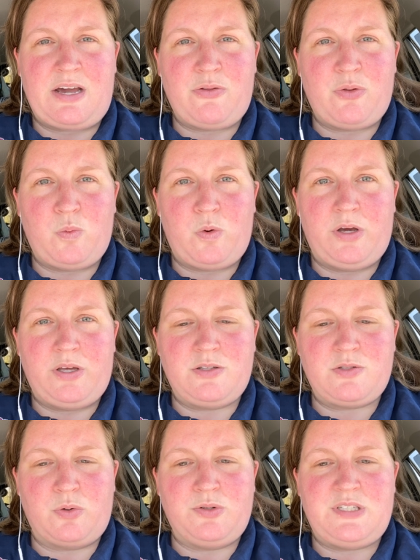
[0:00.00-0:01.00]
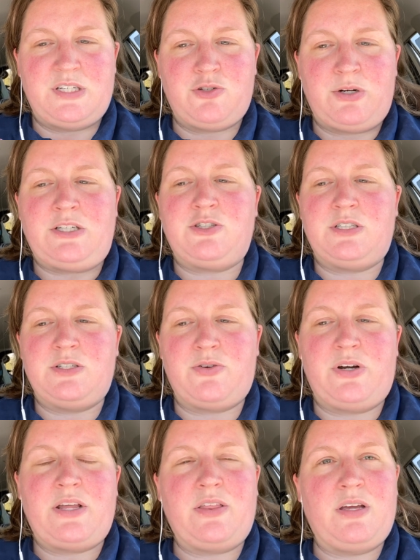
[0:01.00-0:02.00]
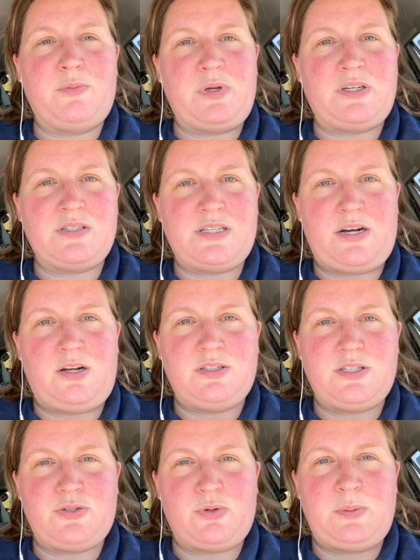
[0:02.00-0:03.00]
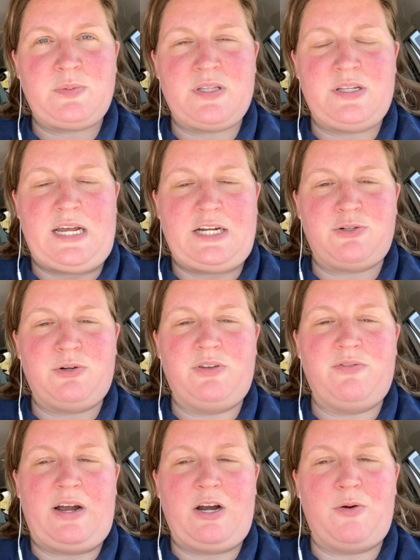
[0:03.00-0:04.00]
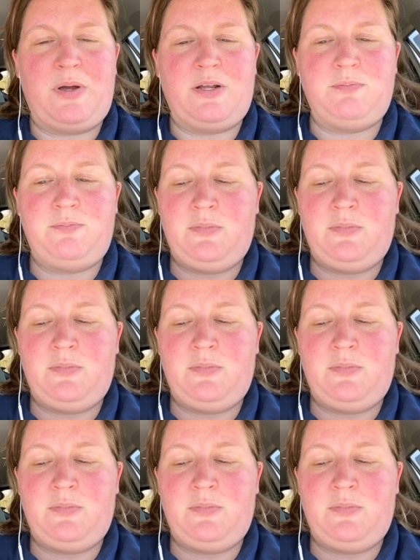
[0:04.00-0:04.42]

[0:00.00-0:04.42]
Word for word: out in the woods or dig trenches or anything because that all disrupts the natural environment.